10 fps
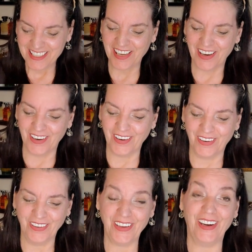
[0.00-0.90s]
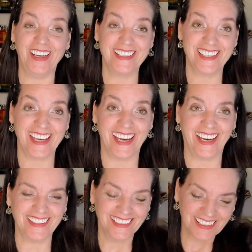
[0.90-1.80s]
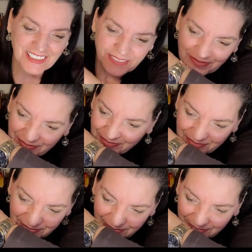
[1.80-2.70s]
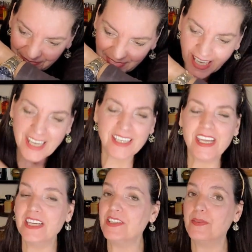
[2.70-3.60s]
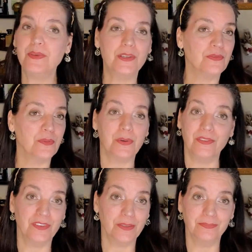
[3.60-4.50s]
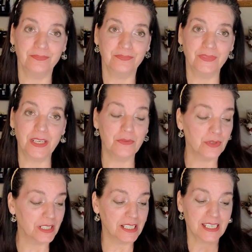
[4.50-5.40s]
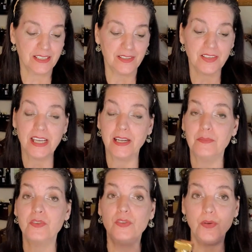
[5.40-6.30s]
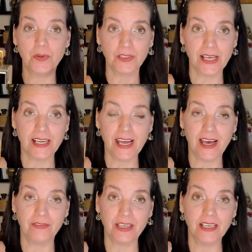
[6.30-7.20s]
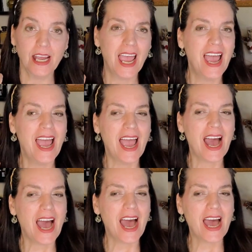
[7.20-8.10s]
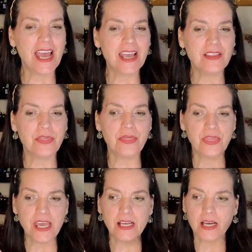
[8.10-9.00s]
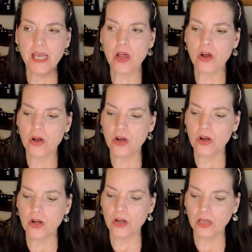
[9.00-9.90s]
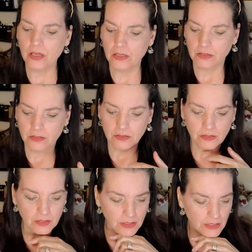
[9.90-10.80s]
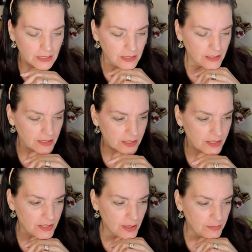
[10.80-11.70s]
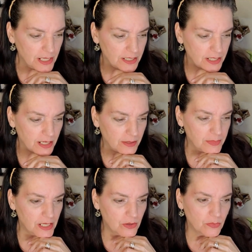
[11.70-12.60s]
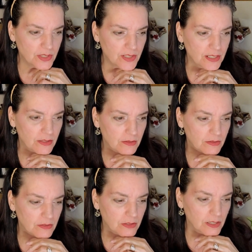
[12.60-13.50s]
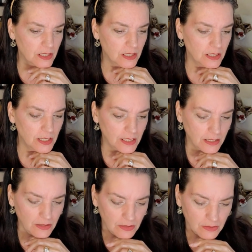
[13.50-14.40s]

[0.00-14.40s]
so there is that. And it's a beautiful perfume. It really is. And I'm super glad I have it. I think I heard did somebody tell me or was it in...